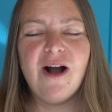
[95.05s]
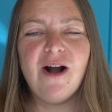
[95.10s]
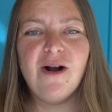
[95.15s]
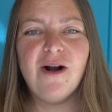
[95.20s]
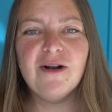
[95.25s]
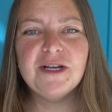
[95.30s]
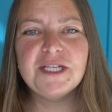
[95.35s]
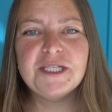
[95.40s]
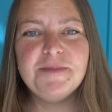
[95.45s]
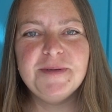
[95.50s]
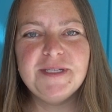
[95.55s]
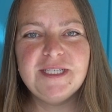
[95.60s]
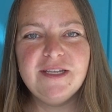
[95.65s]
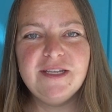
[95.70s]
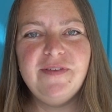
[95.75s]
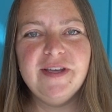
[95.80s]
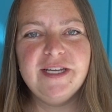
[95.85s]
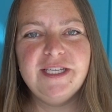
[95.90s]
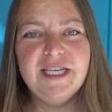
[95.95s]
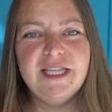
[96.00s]
are
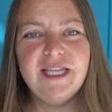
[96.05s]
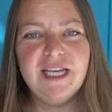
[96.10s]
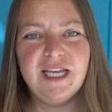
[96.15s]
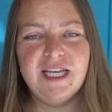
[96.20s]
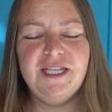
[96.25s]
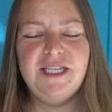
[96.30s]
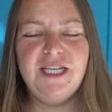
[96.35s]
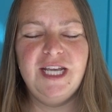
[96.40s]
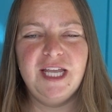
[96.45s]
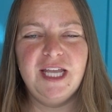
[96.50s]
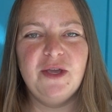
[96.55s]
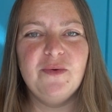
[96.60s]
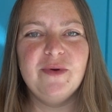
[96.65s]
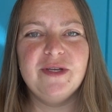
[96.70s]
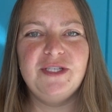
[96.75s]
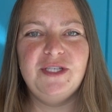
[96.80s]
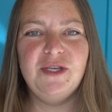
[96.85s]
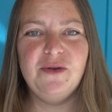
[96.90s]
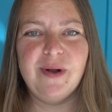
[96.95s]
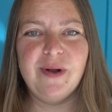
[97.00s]
specific to the
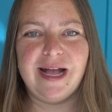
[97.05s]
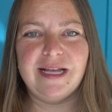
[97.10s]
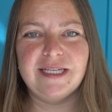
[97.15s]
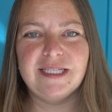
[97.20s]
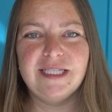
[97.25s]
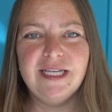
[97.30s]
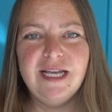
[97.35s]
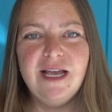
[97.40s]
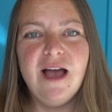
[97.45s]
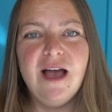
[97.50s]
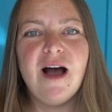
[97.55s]
contiguous US.